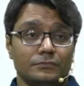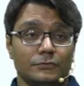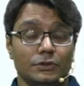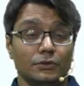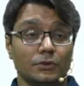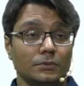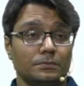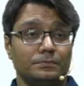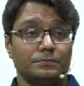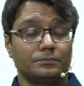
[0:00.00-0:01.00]

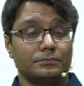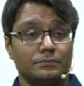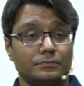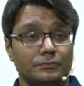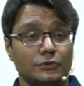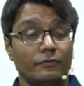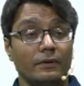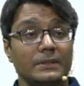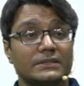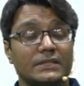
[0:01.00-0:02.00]
You
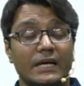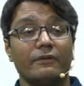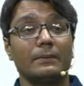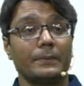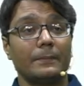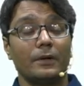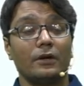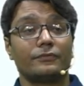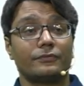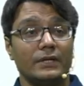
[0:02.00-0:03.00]
will be serving people
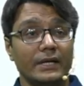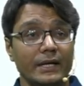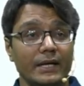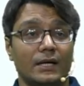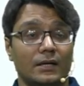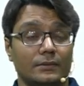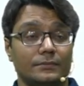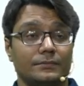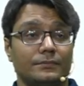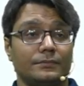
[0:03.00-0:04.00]
of India.
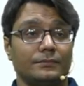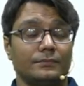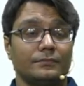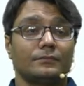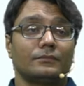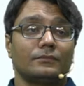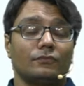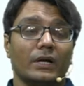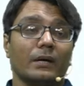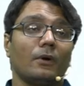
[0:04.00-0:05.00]

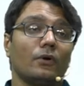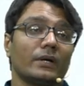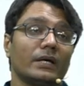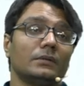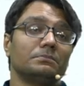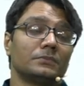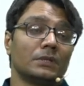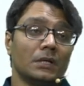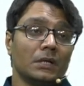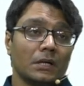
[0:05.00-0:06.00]
What about it?
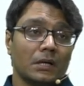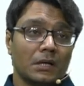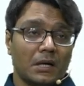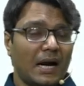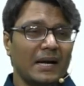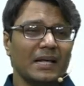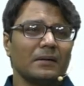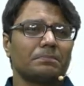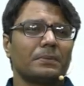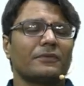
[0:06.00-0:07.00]

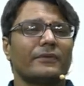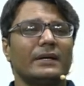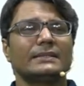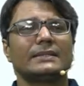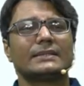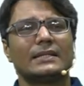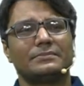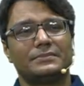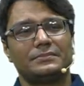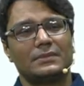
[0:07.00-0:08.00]
Cadre preference is
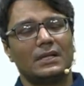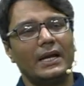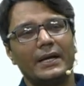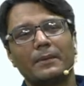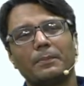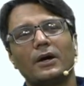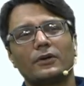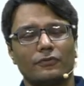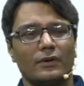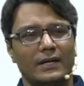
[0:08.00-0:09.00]
a later part
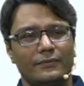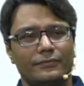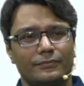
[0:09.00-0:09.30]
of life.